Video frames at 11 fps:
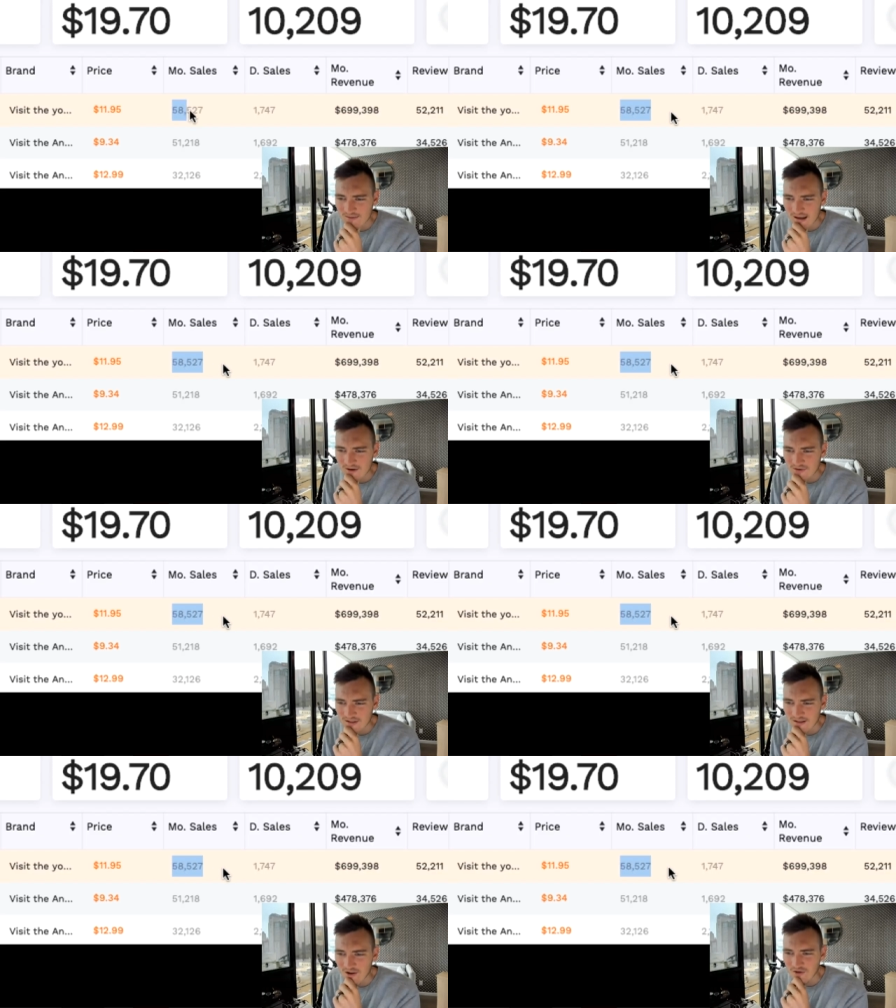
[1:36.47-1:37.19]

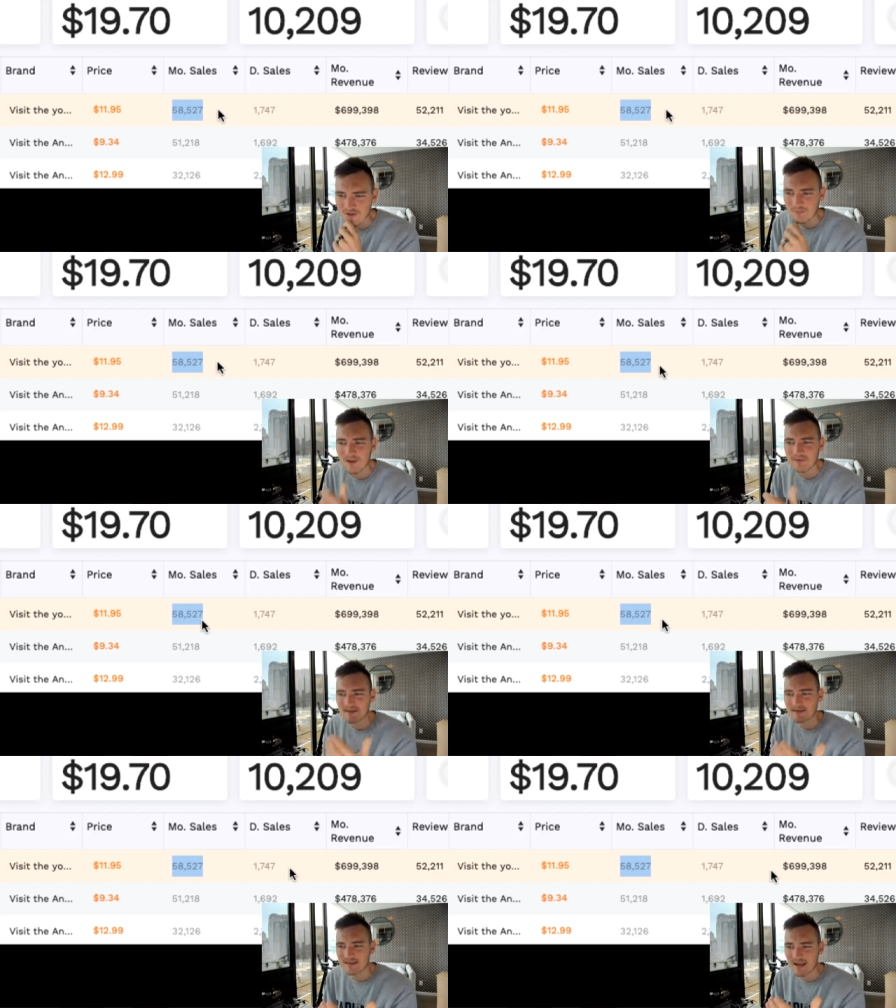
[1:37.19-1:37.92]
thousand dollars a month
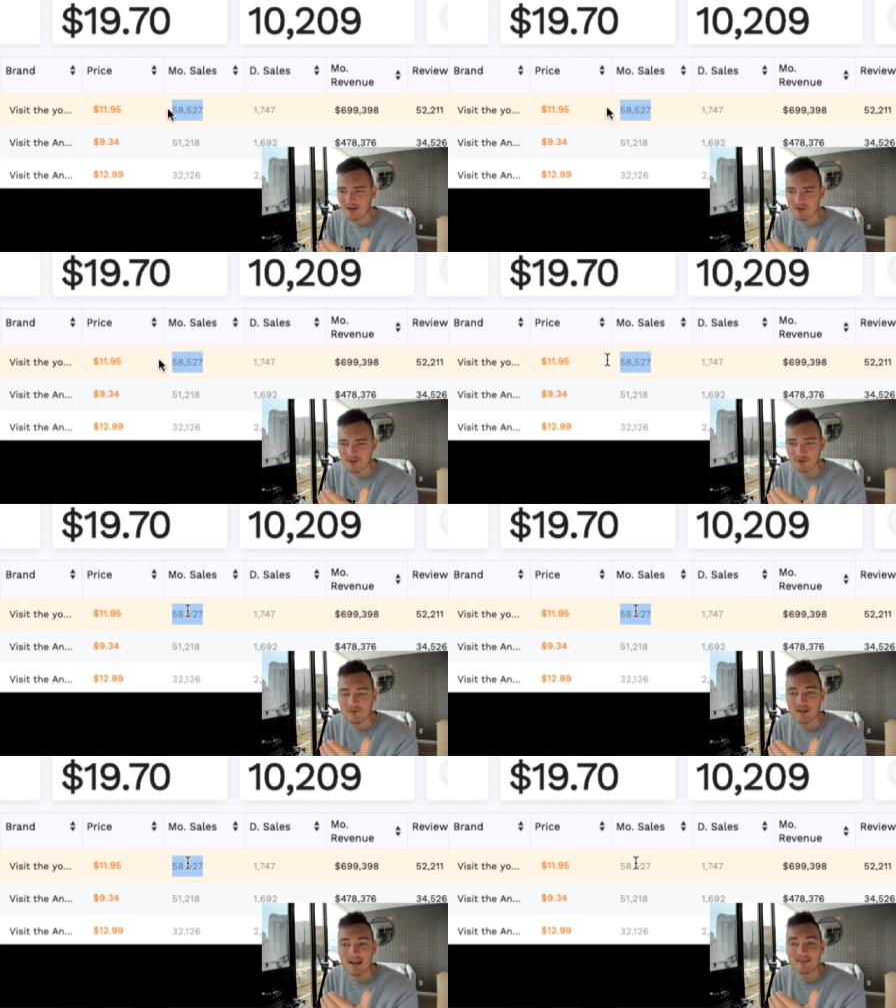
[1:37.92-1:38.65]
in sales, or
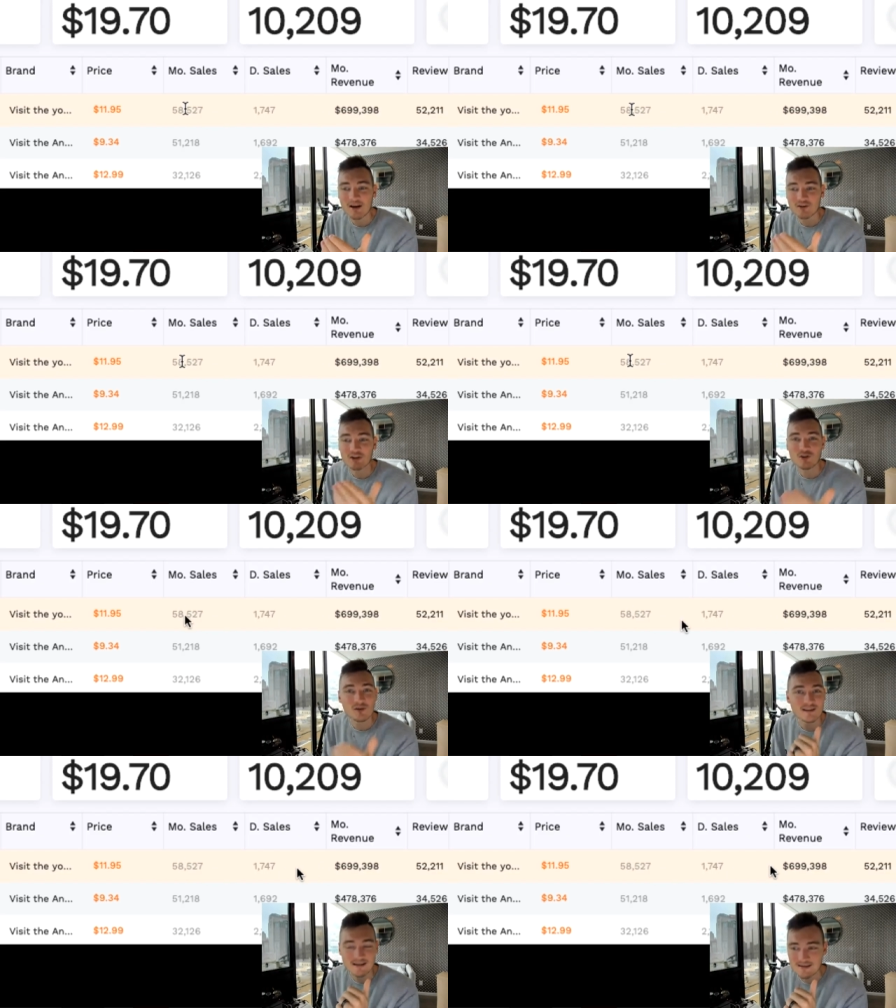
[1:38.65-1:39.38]
fifty-eight thousand
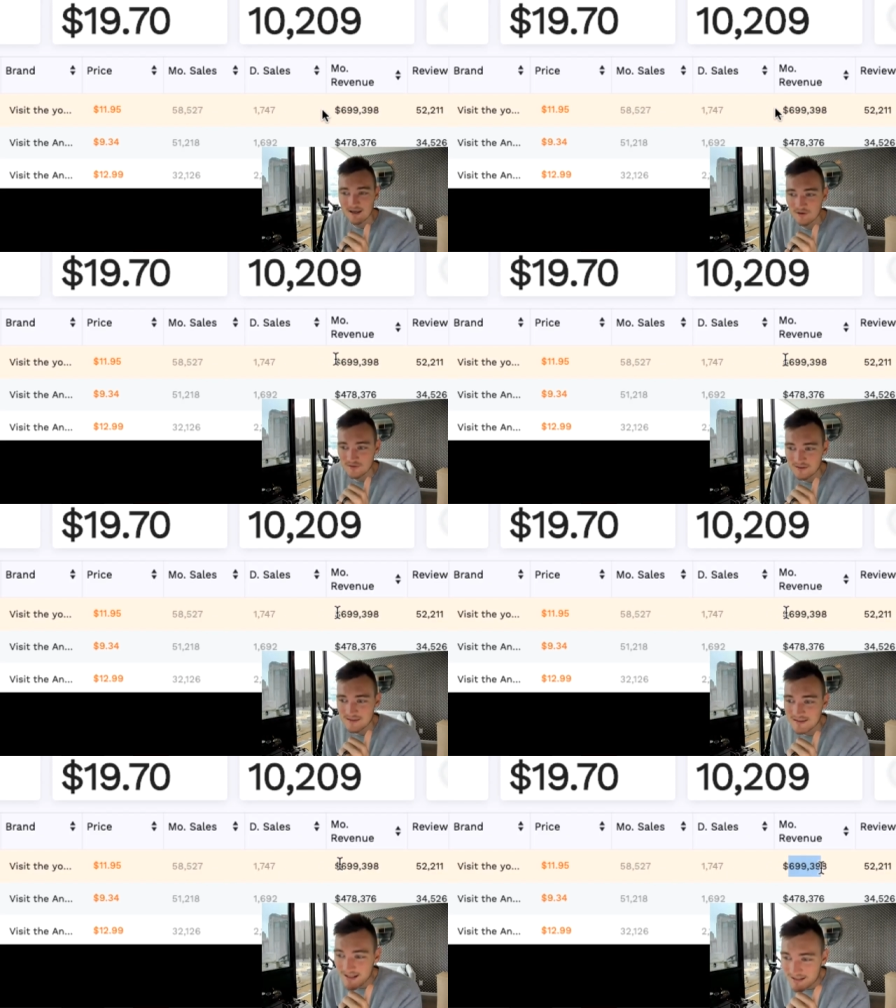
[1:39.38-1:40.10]
units in sales, and
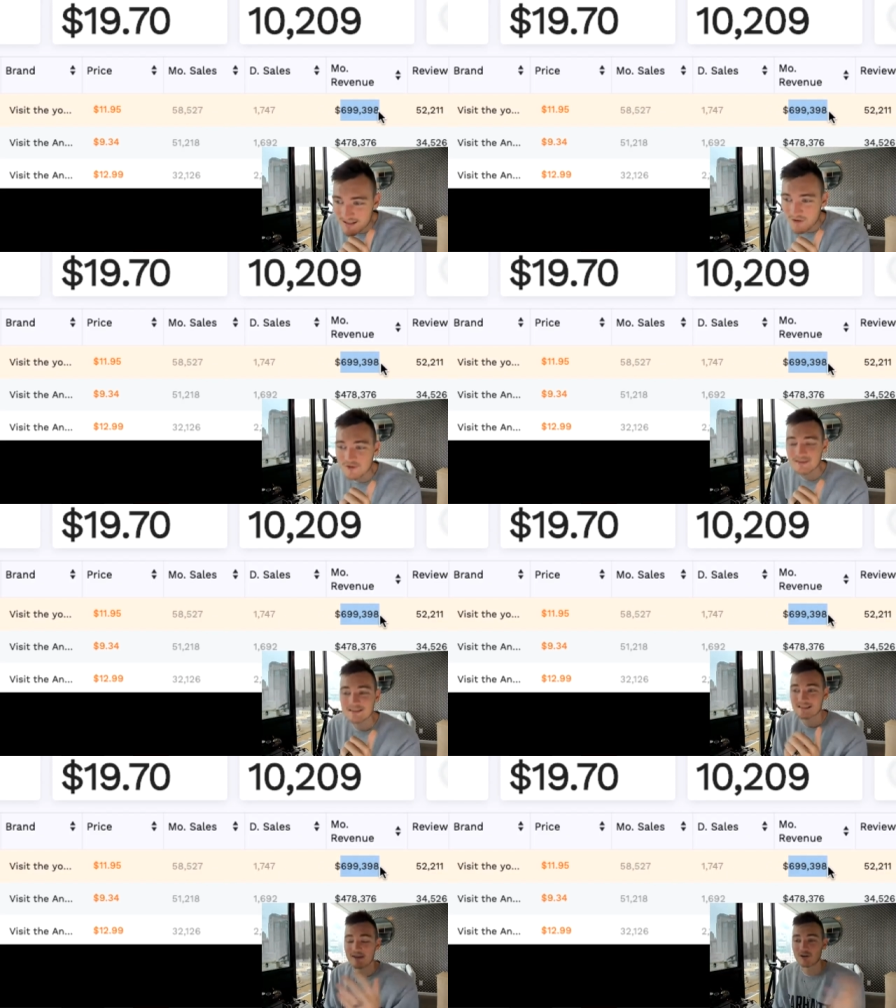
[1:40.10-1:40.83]
six hundred,
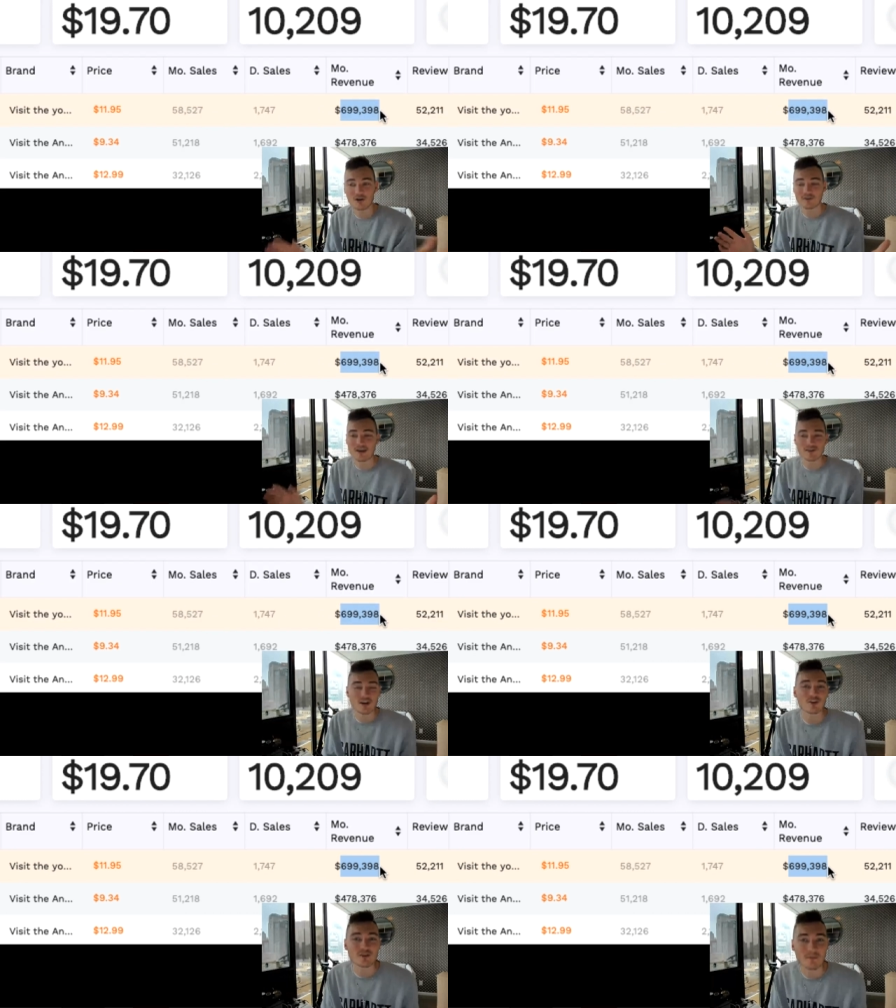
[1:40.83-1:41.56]
seven hundred thousand
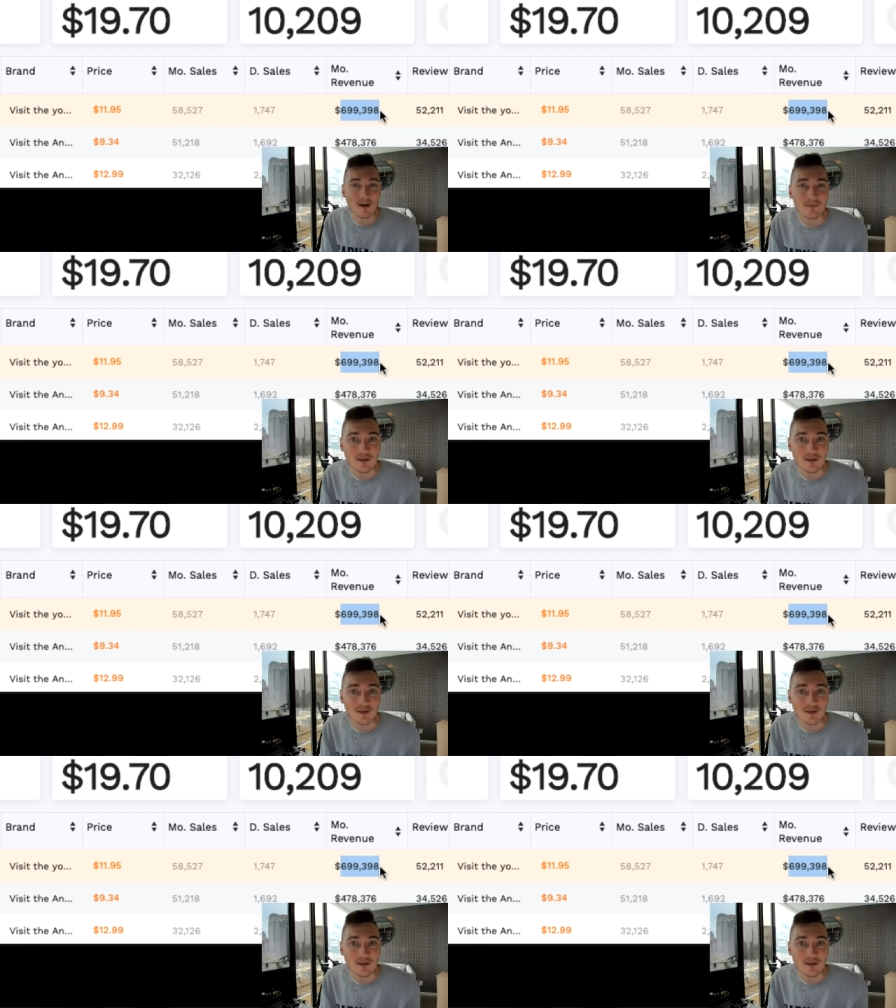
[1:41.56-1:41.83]
dollars a month